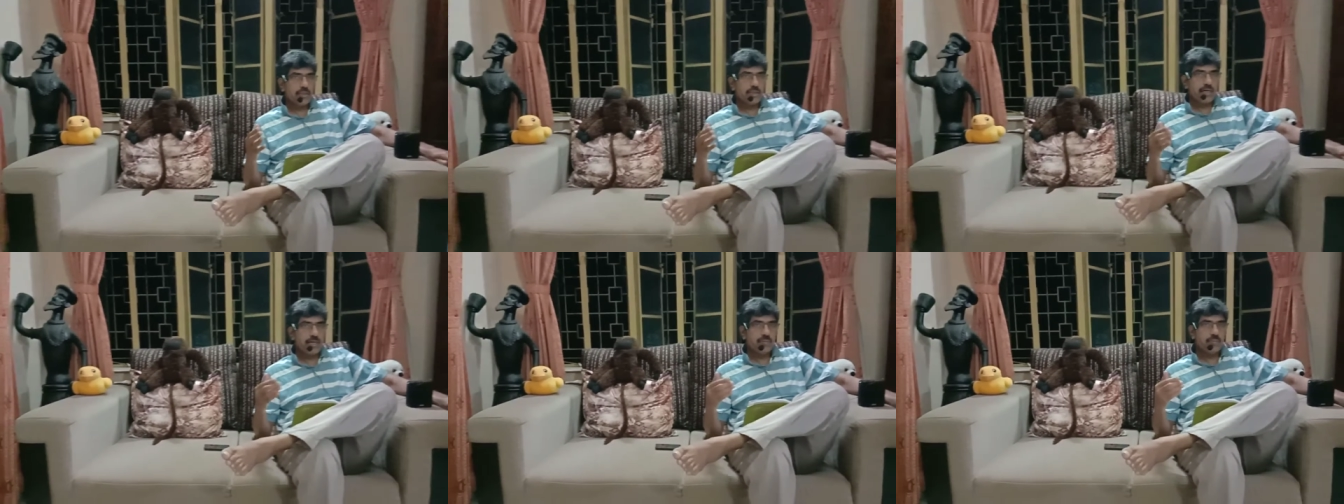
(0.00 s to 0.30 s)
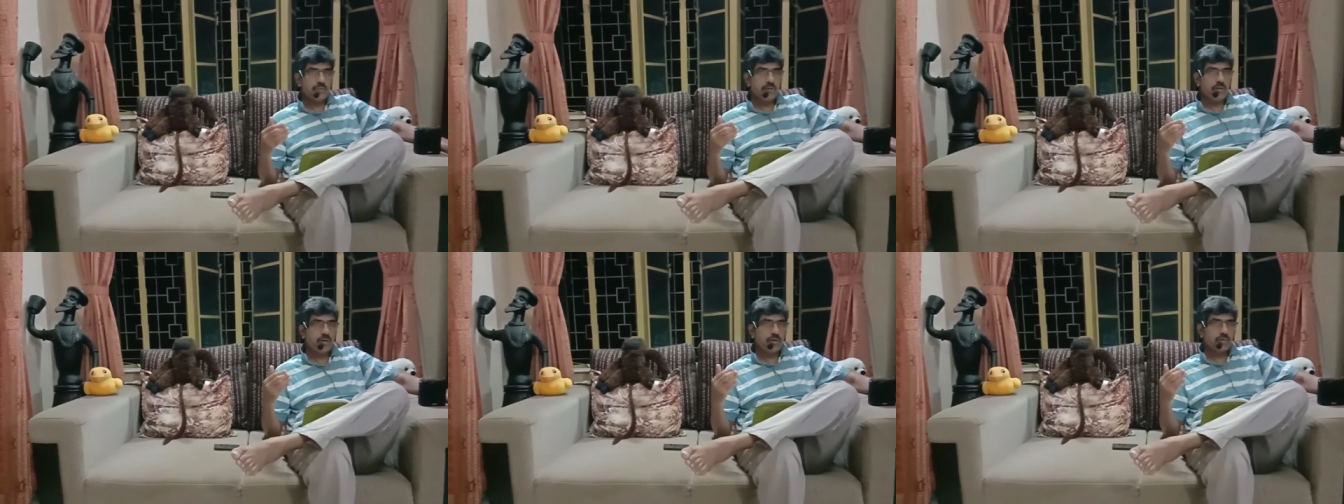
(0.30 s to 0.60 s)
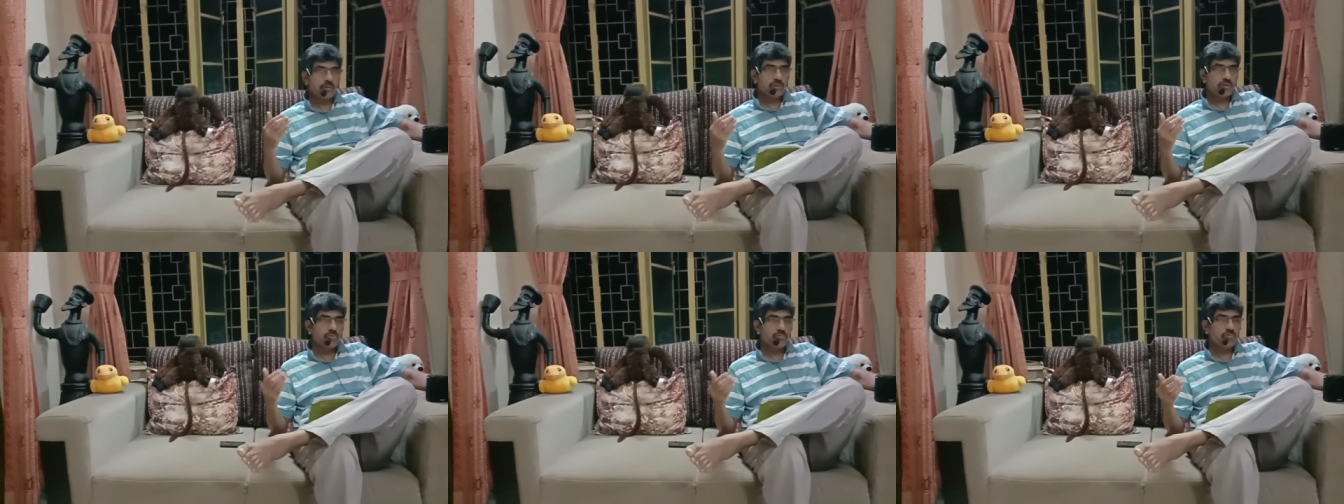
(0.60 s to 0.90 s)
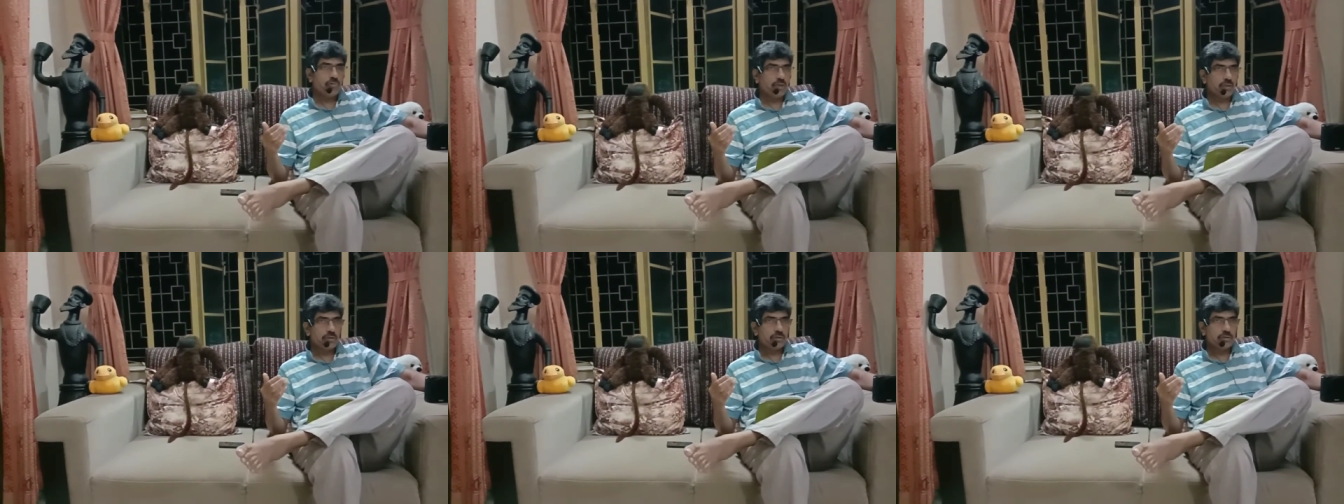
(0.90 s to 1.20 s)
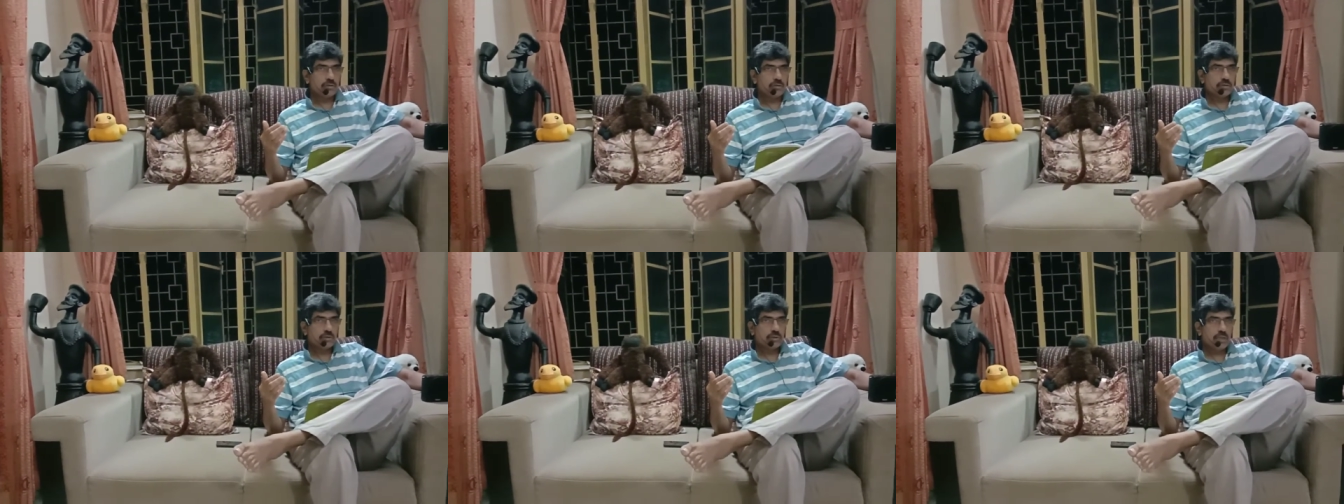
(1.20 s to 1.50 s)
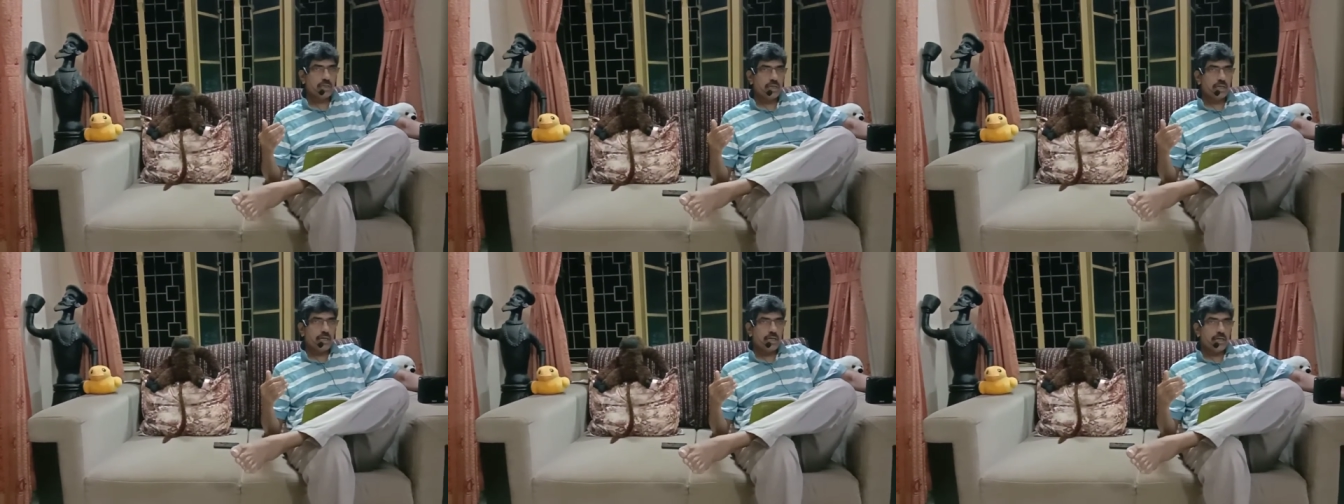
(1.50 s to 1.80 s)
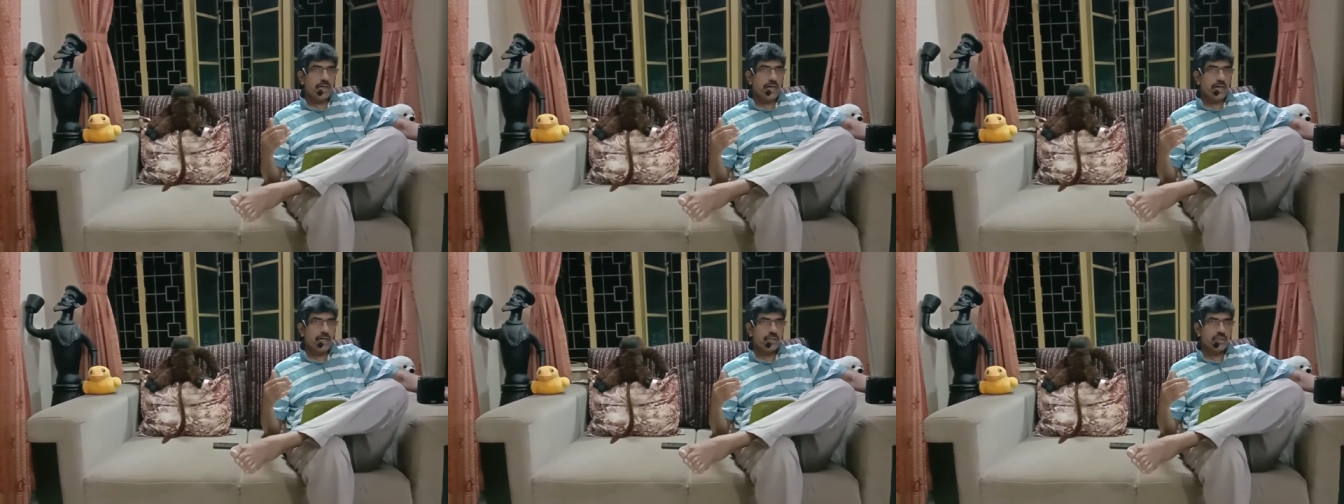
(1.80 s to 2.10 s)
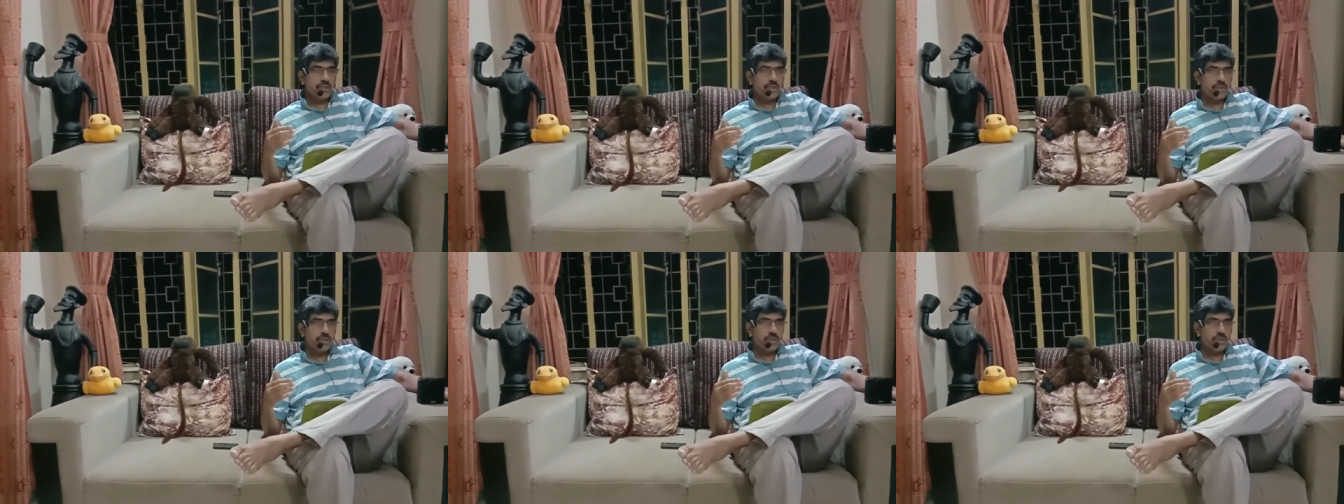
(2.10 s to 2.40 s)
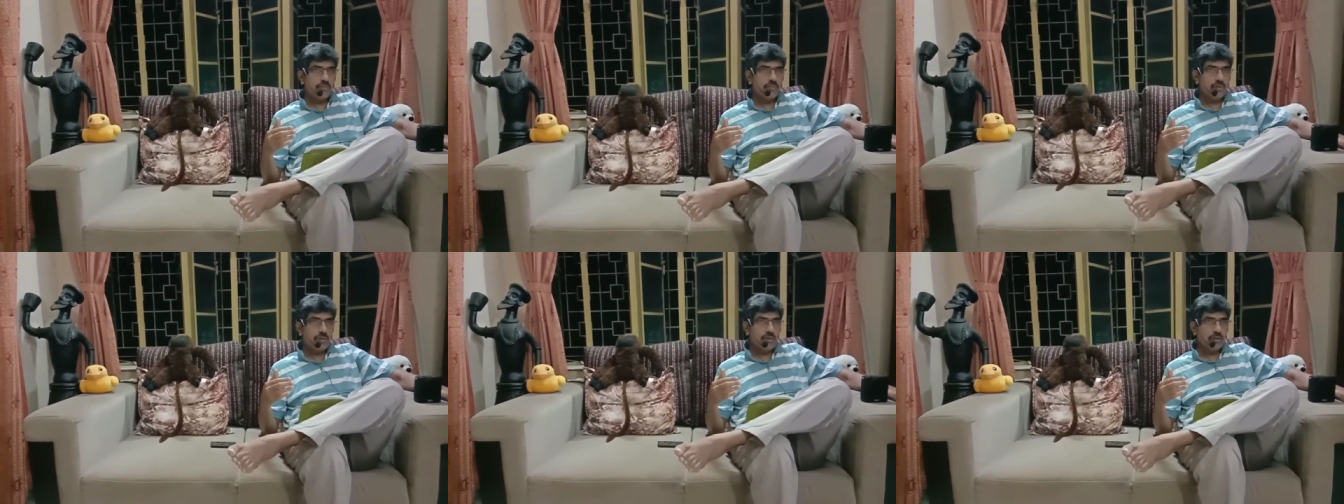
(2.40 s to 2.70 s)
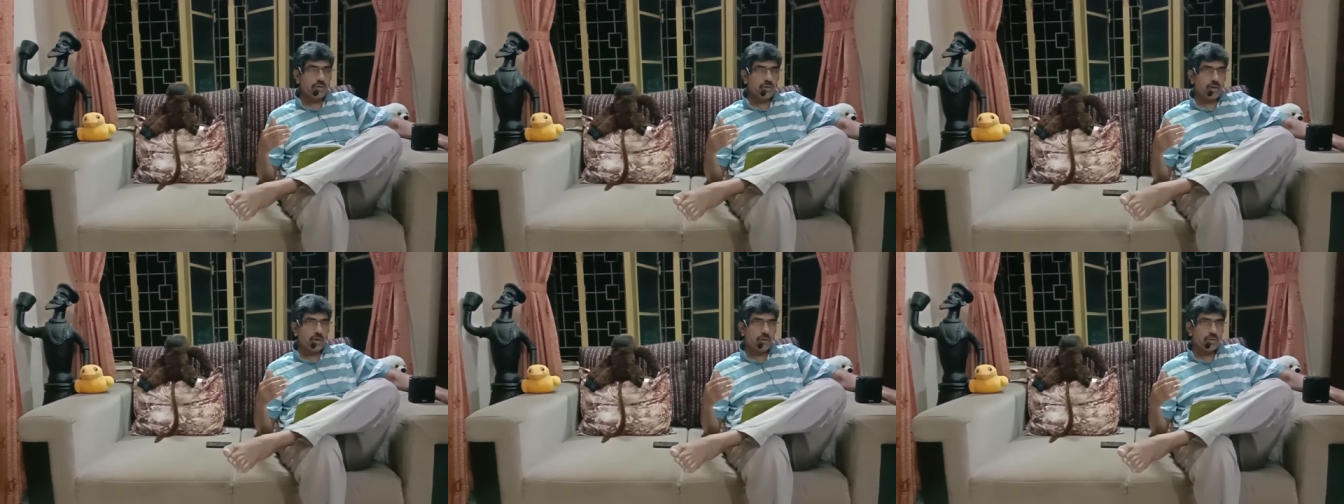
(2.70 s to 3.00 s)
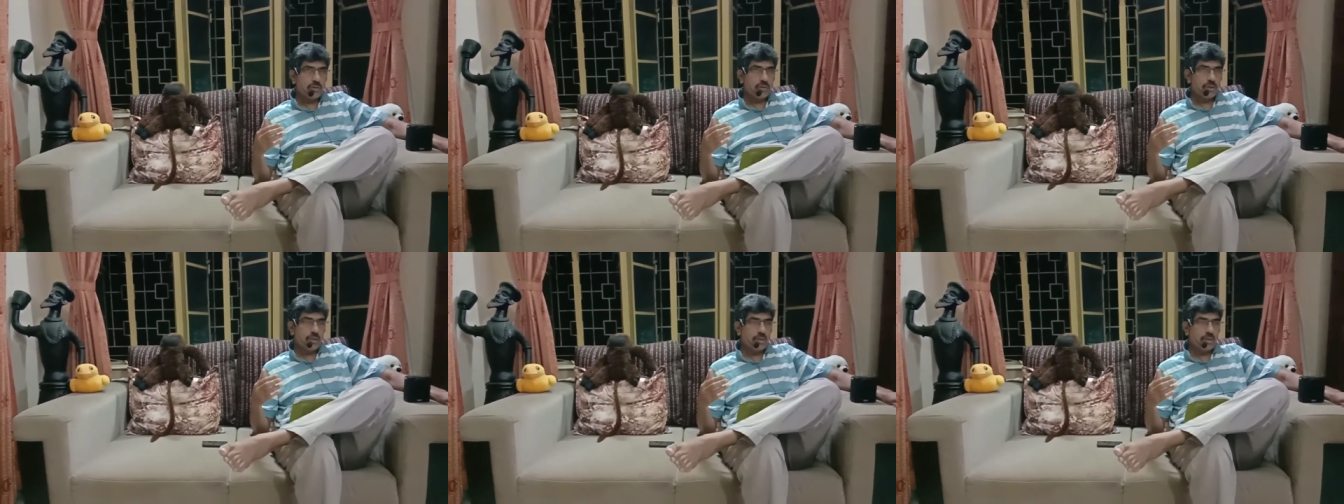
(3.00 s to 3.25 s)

that belongs to others, and she will not